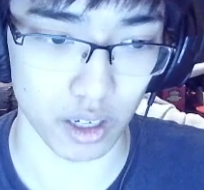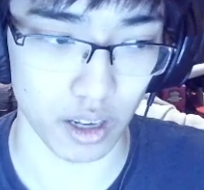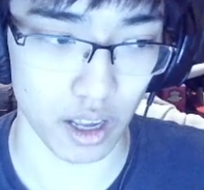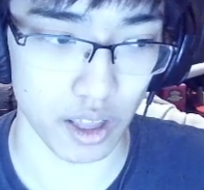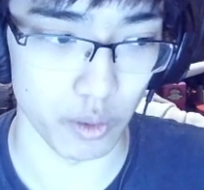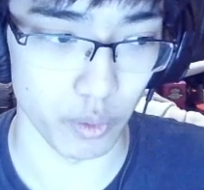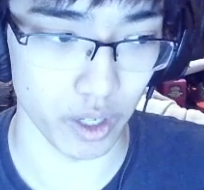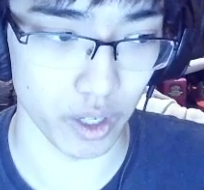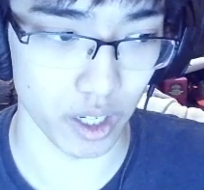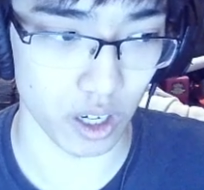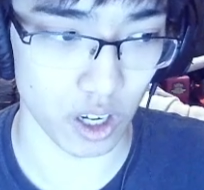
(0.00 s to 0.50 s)
and
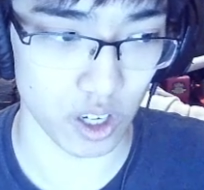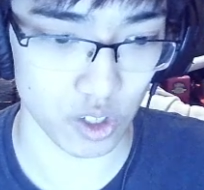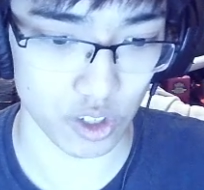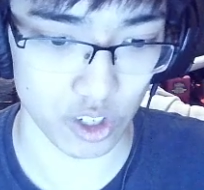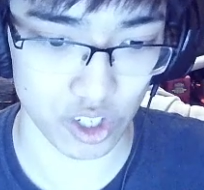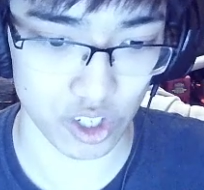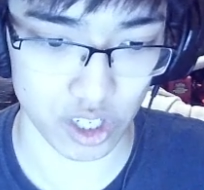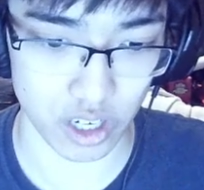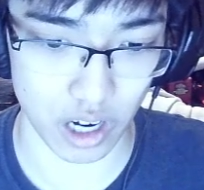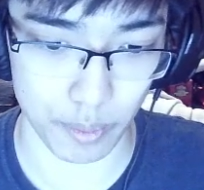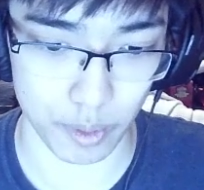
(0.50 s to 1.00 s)
then we can also
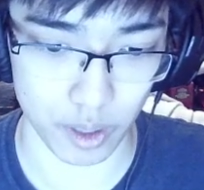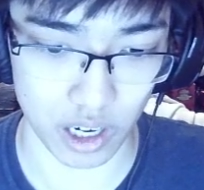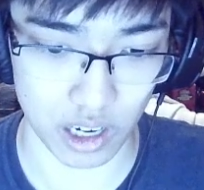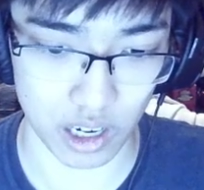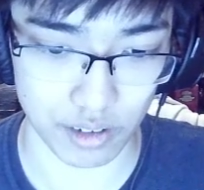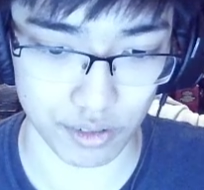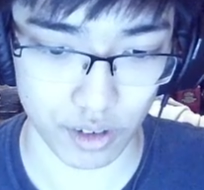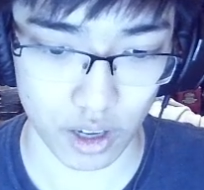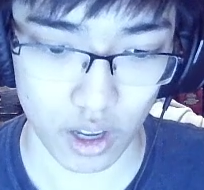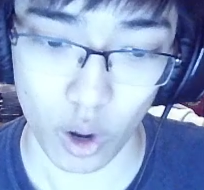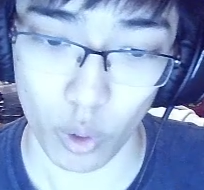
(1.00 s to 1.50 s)
just top it
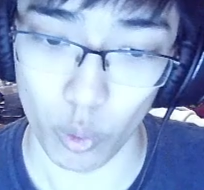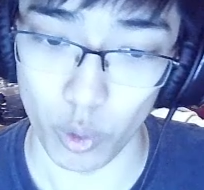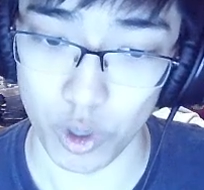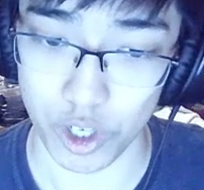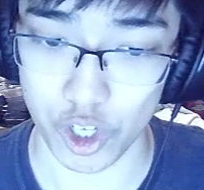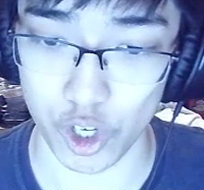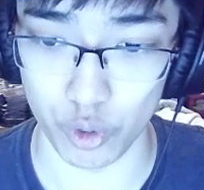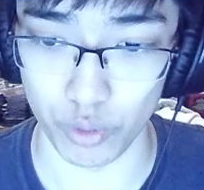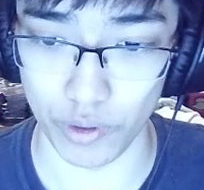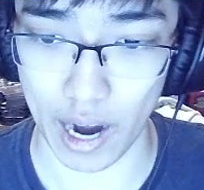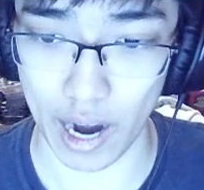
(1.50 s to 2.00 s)
off with
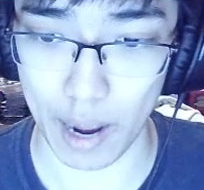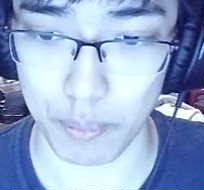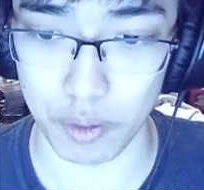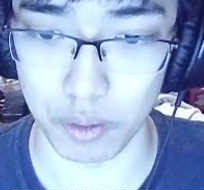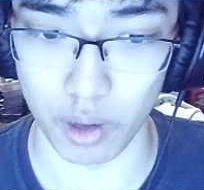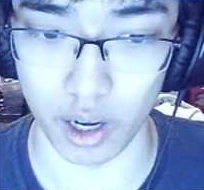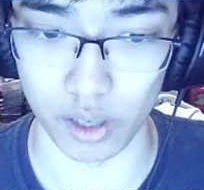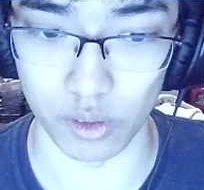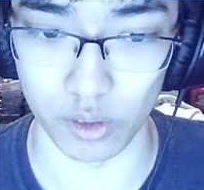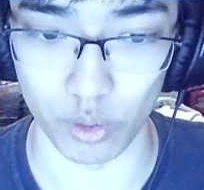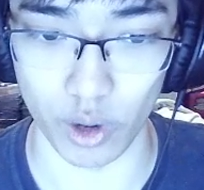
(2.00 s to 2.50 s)
2
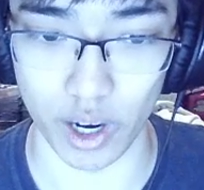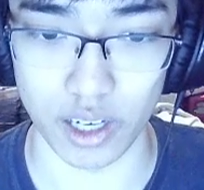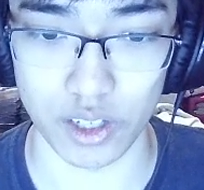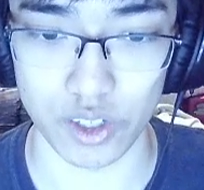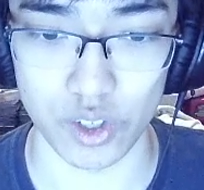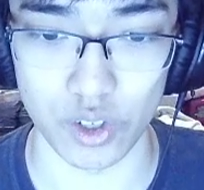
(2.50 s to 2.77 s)
Rapidmon, right?